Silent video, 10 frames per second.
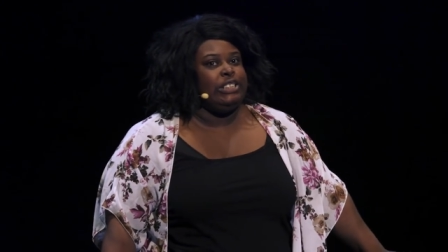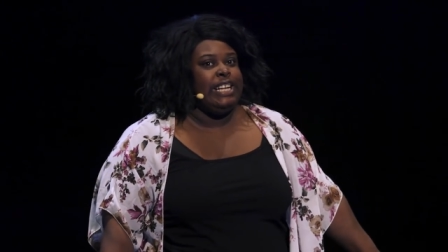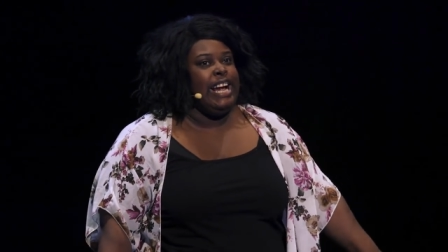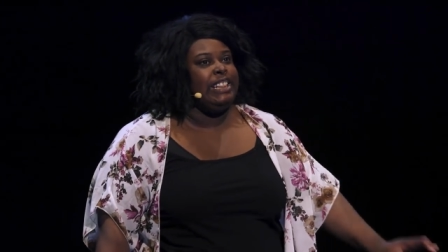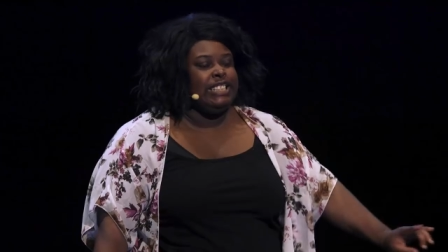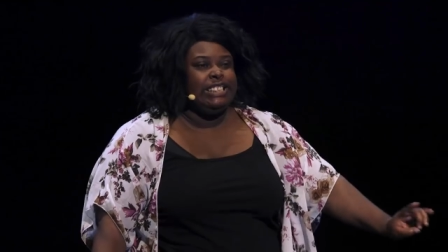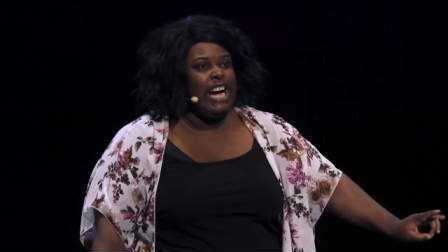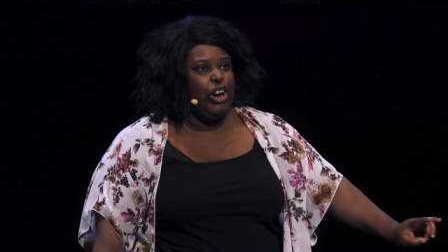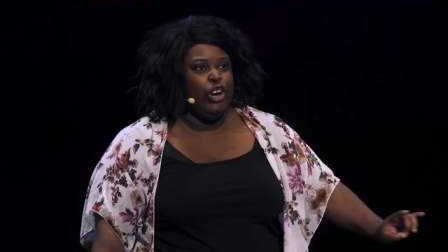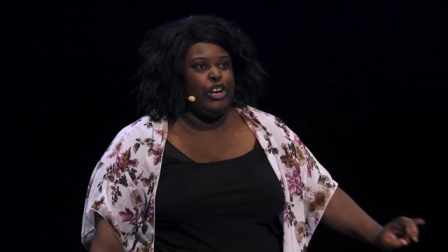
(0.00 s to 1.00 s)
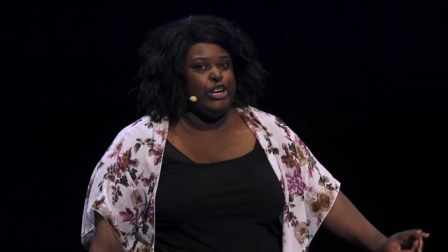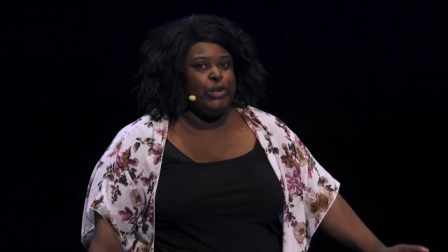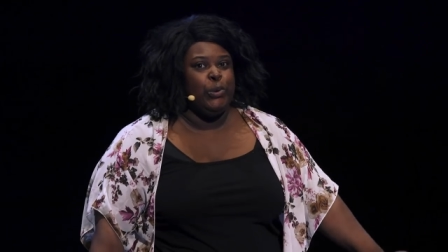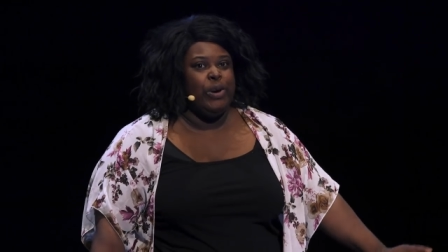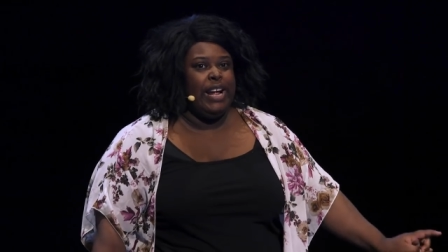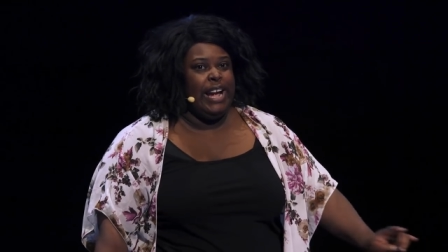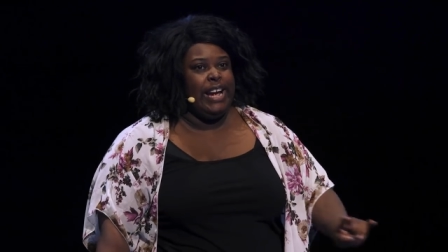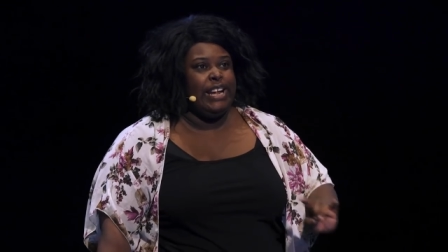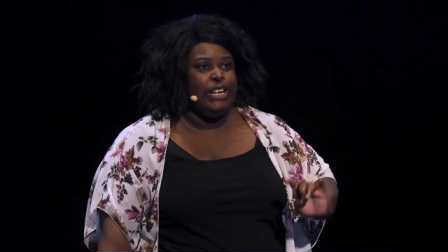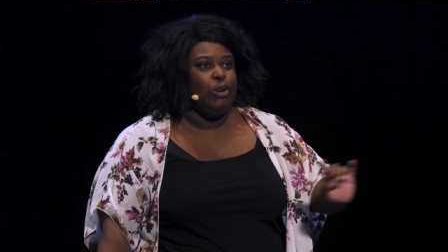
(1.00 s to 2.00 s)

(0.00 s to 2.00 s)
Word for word: saying, this is how you're going to do it and,